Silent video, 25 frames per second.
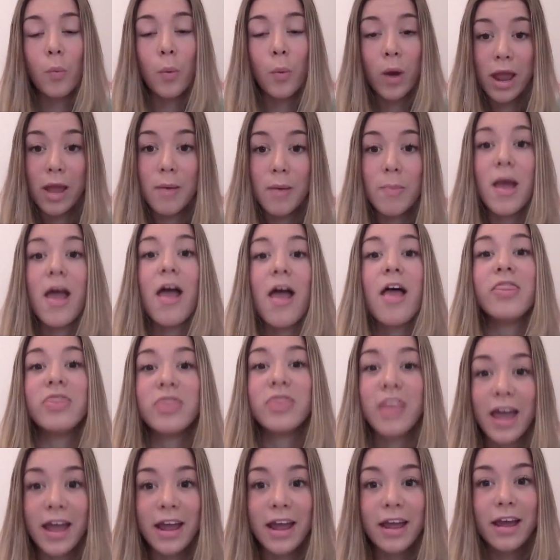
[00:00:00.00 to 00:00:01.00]
Wait a bit
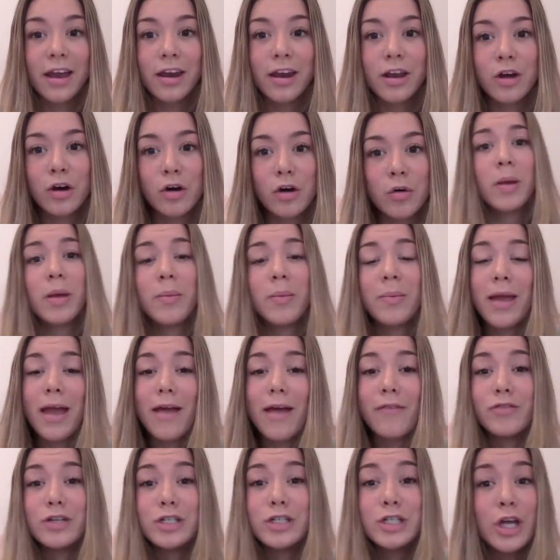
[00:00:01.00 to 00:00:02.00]
and then get it cut. Maybe
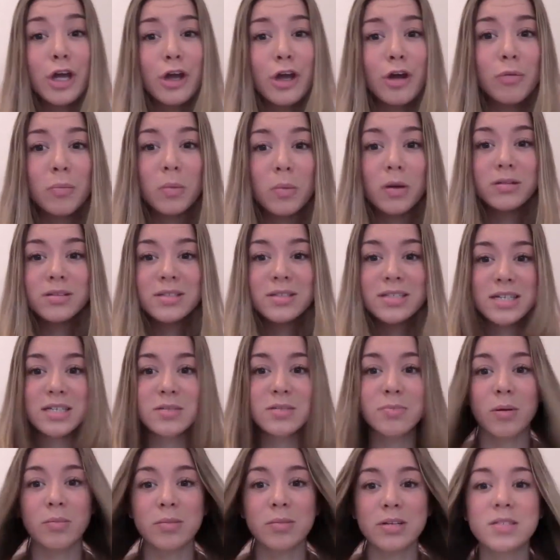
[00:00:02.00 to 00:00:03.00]
every 2 months,
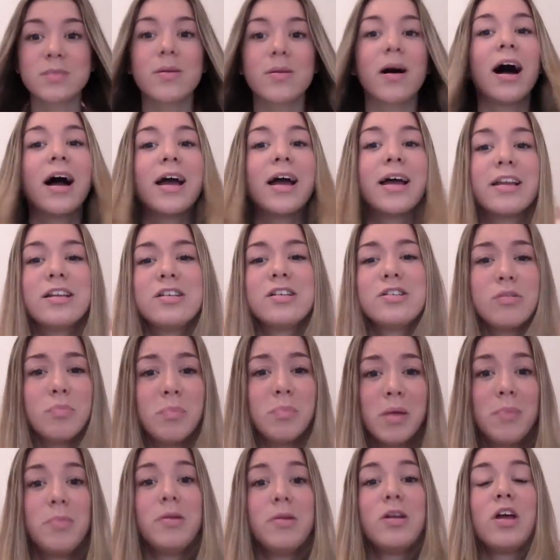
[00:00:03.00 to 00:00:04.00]
that's probably what I'll get it done.
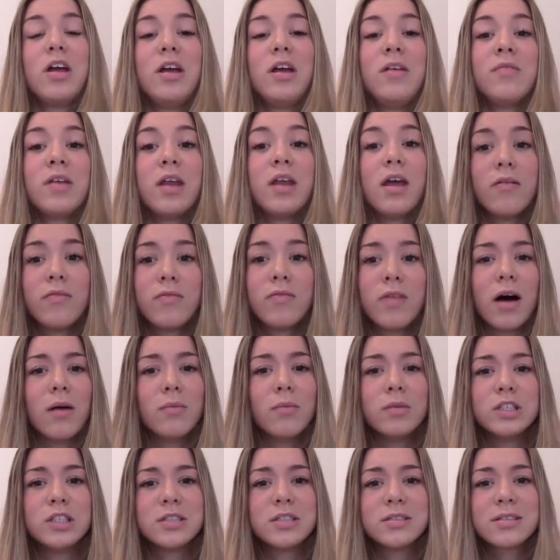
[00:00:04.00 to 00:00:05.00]
Maybe not even if
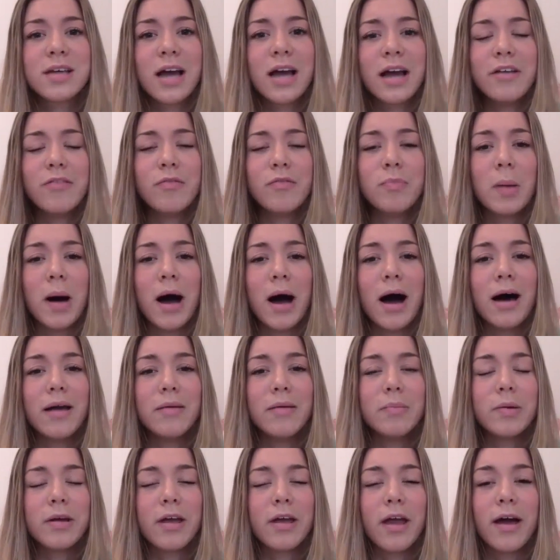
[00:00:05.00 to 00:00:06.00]
that, which is kind of
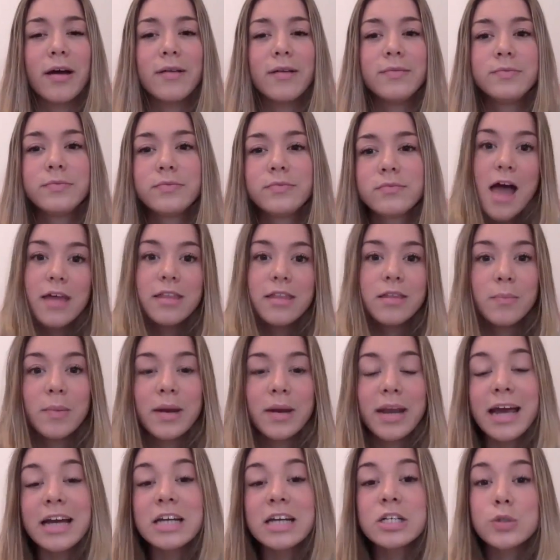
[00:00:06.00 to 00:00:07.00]
bad, but yeah. And then
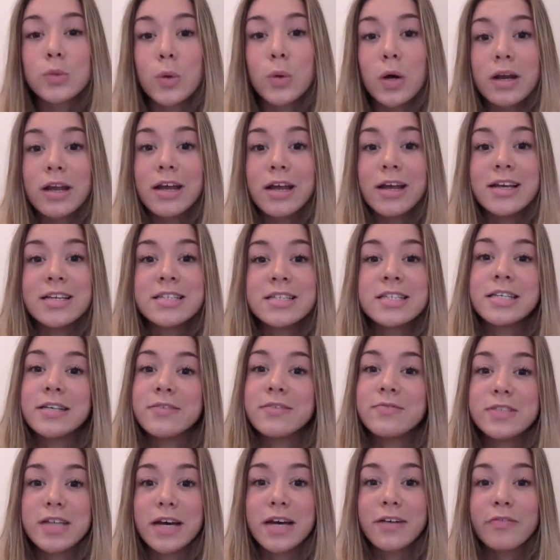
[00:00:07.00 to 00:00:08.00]
my next one is,
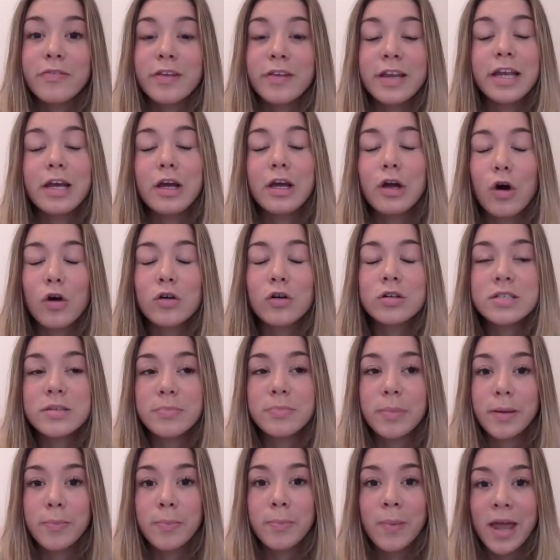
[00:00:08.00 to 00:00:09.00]
you've definitely got
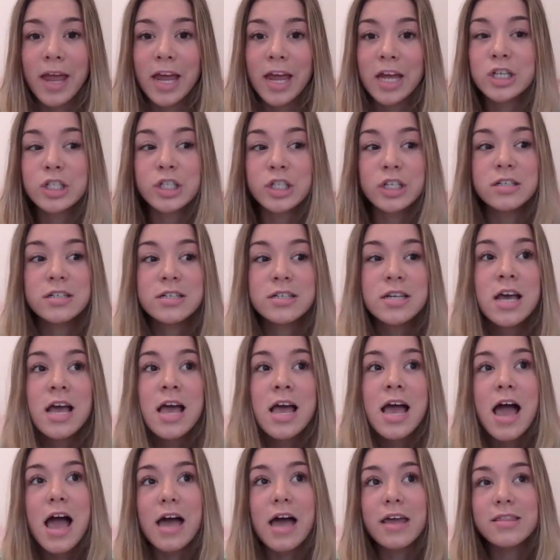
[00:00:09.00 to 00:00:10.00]
to be patient,
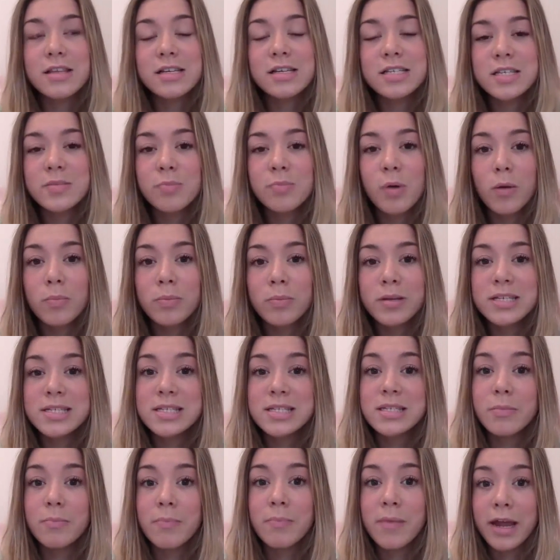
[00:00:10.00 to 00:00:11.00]
and this is probably
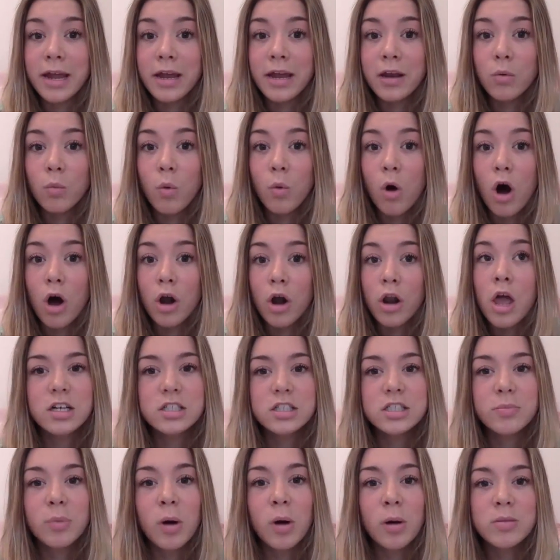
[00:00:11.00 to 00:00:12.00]
the main one,
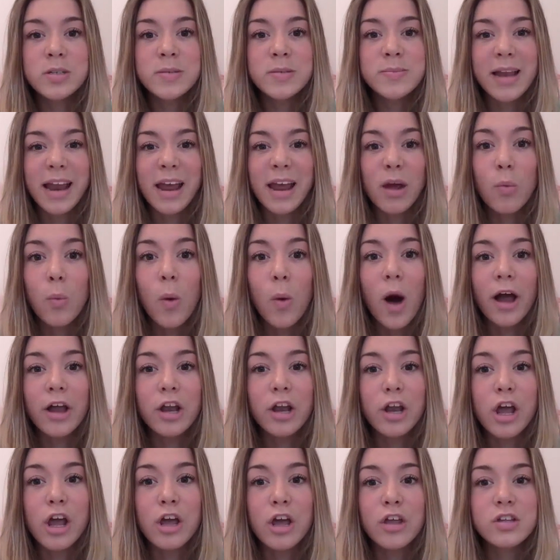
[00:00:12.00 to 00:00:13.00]
because you probably be
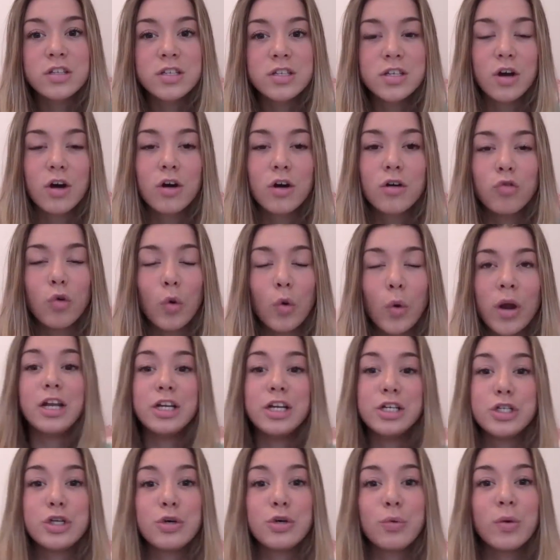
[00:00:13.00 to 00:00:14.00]
why on earth is it not growing?
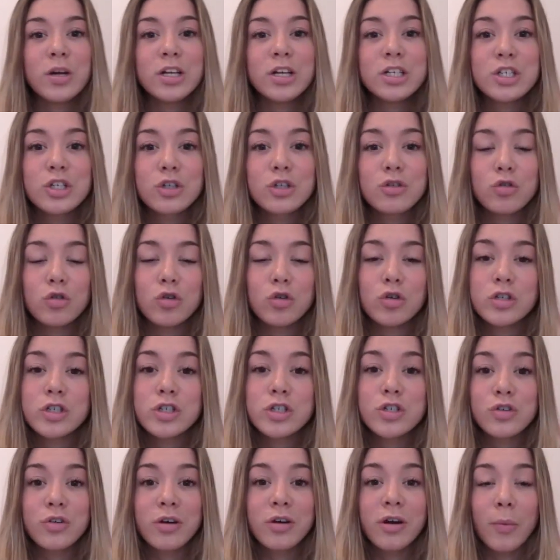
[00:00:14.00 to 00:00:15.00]
And you do want it to grow
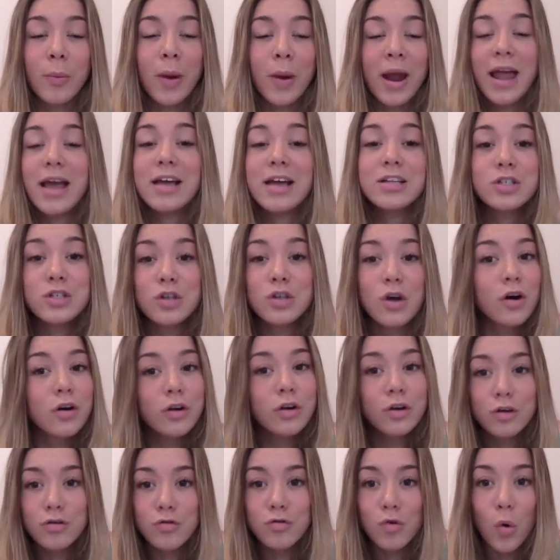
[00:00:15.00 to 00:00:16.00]
straight away. It's not
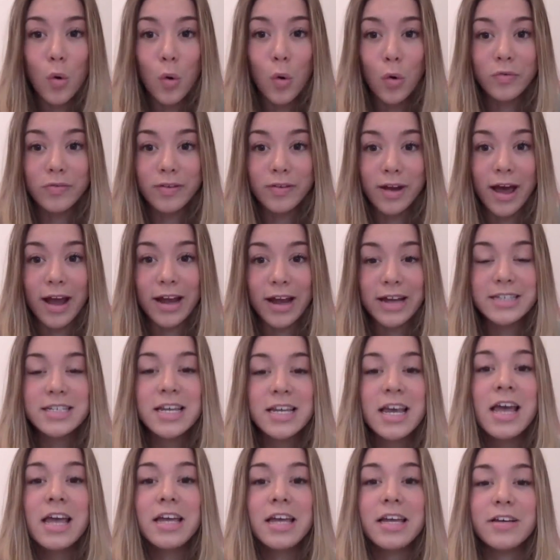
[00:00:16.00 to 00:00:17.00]
going to grow overnight.
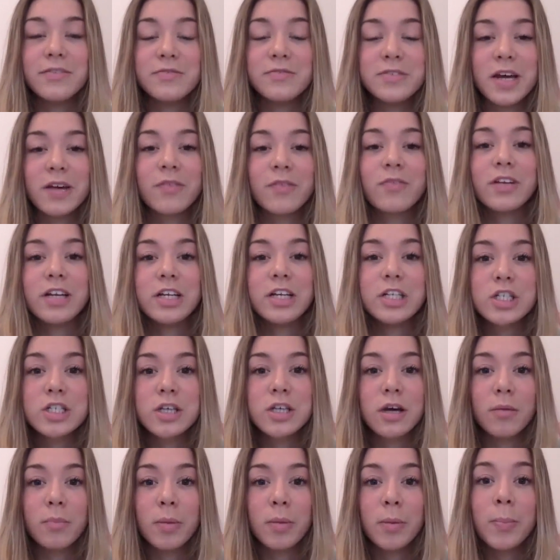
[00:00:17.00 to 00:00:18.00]
You've definitely
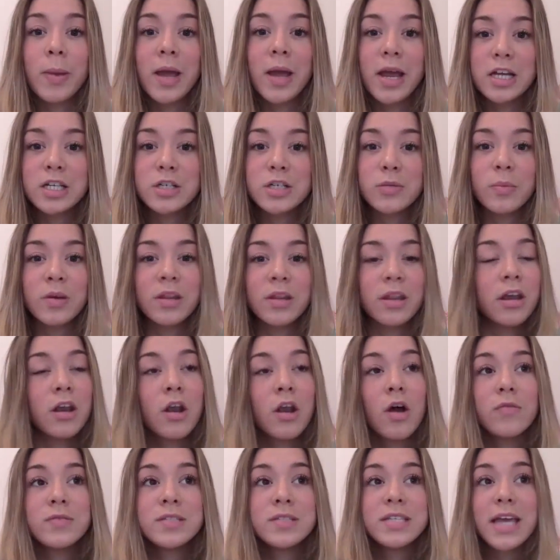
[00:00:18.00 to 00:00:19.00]
just got to be patient with it,
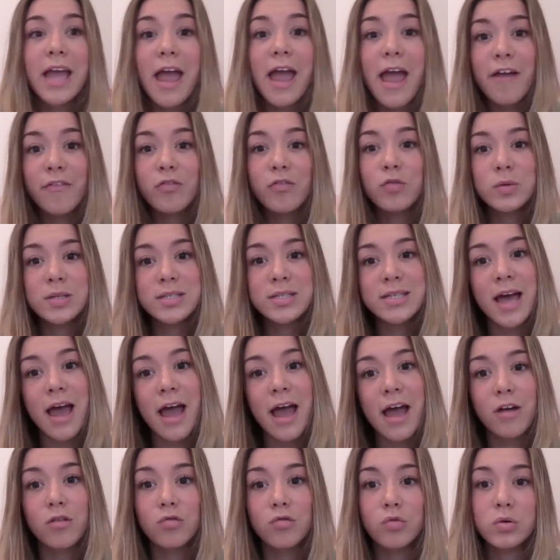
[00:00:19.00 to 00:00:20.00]
and obviously everyone's
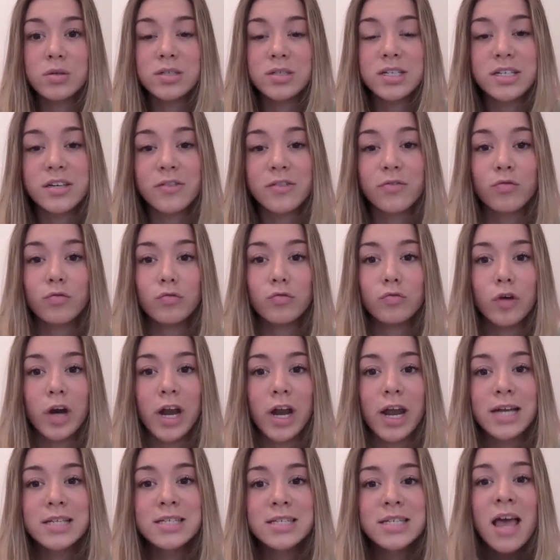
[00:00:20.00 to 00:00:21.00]
hair grows at different
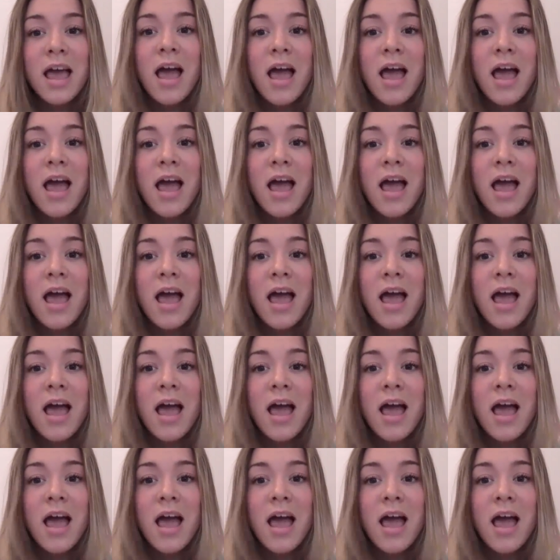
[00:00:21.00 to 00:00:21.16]
rates.